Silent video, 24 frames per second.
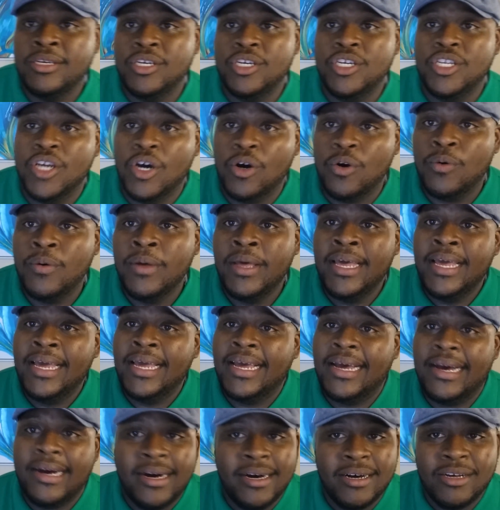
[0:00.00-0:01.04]
You know,
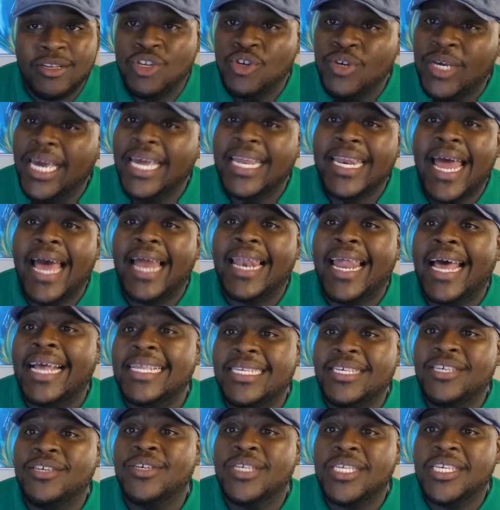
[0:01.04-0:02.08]
you cannot lie
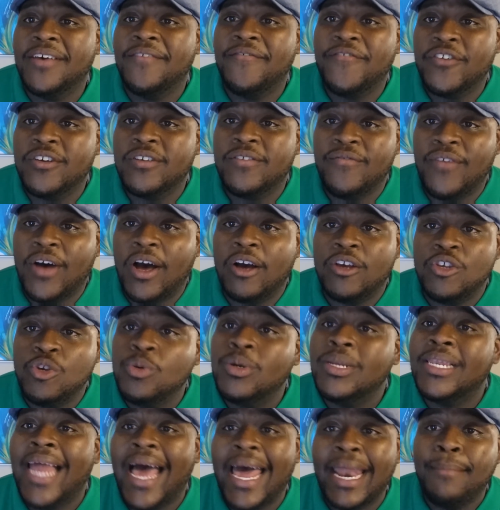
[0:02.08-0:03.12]
to yourself, first of all. You
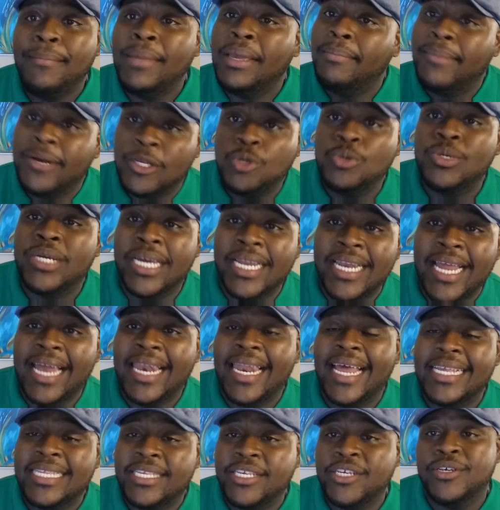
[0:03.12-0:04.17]
can lie to me, but you cannot
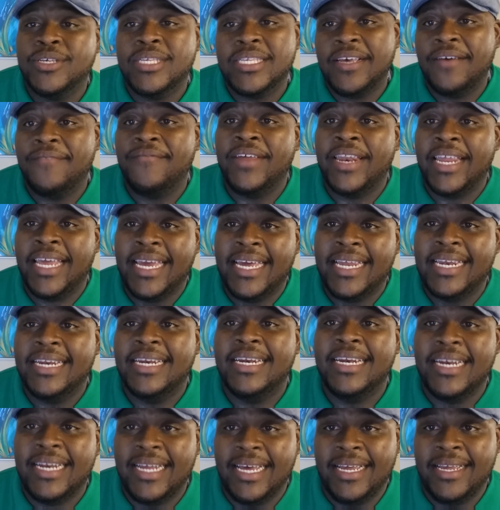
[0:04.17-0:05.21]
lie to yourself at the end of
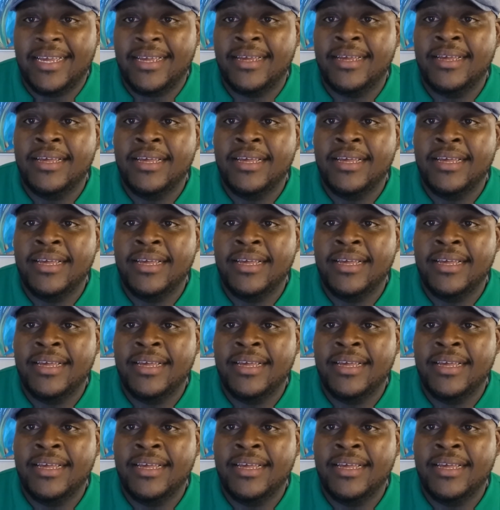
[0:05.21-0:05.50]
the day.